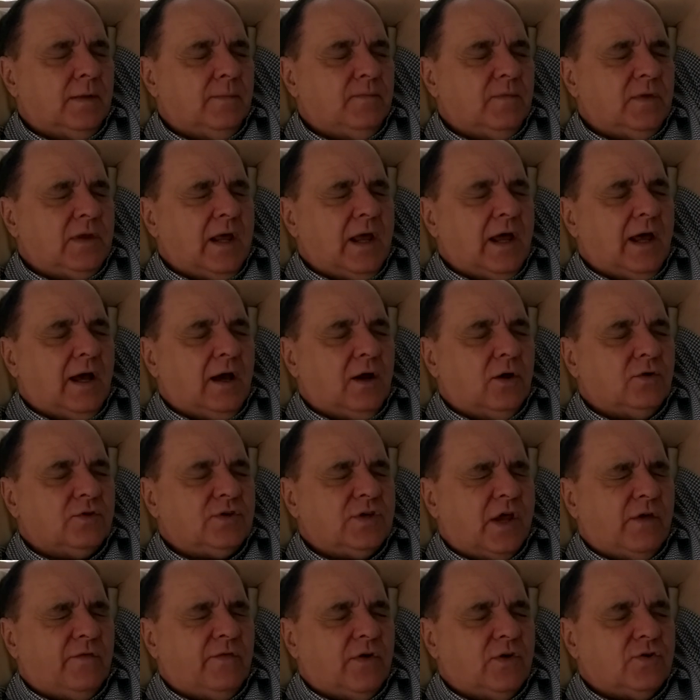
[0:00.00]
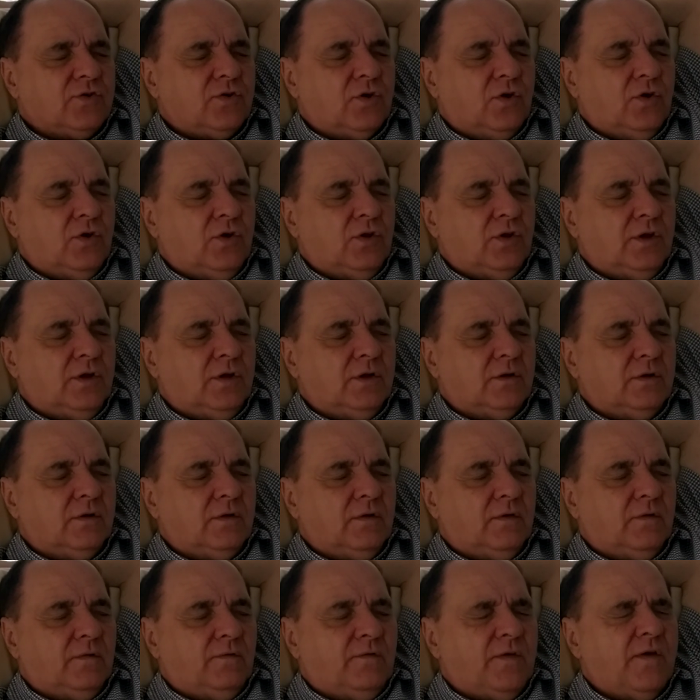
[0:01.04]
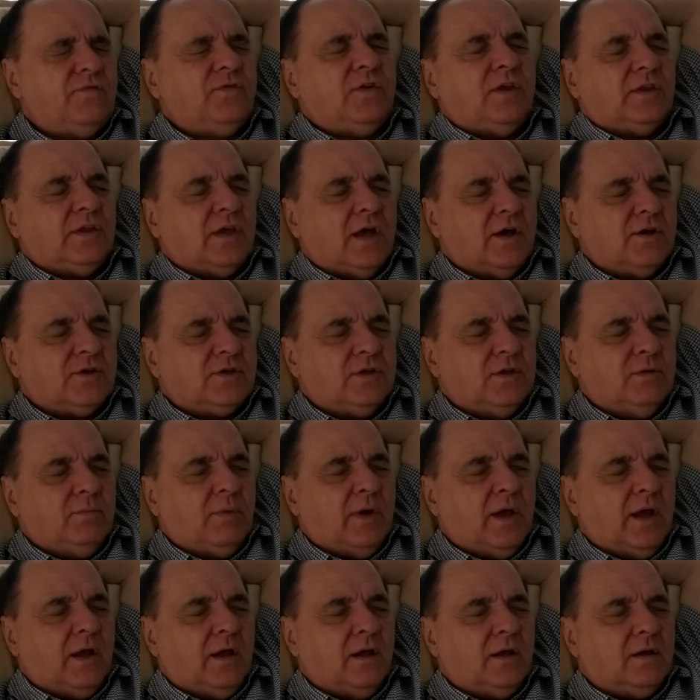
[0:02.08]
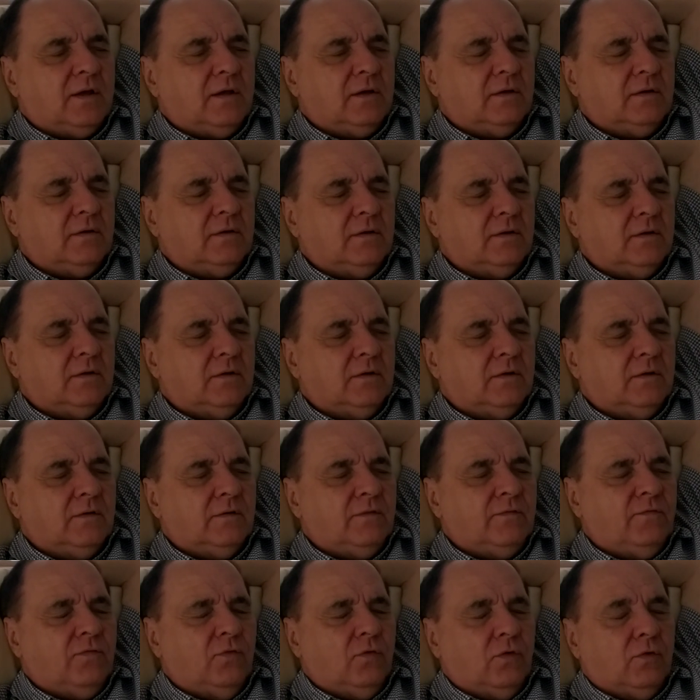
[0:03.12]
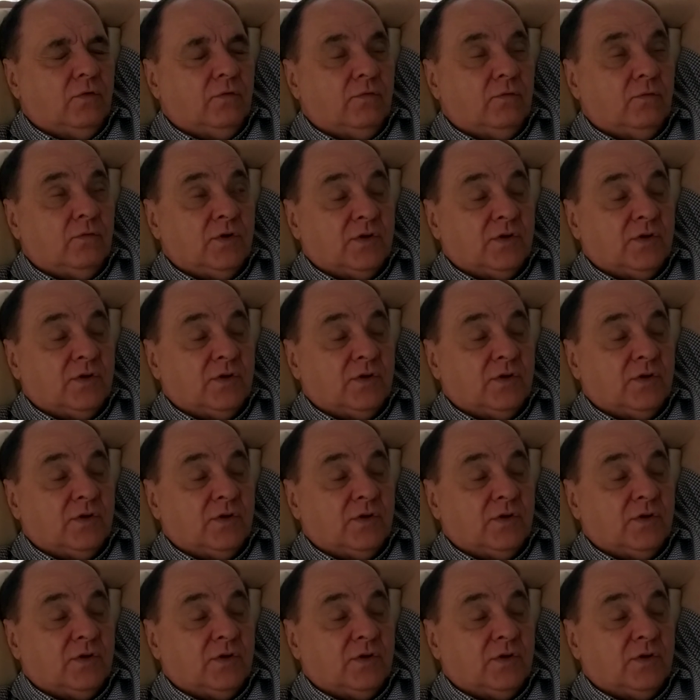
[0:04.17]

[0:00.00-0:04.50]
Now, say if I was earning fifty thousand, the bank, four.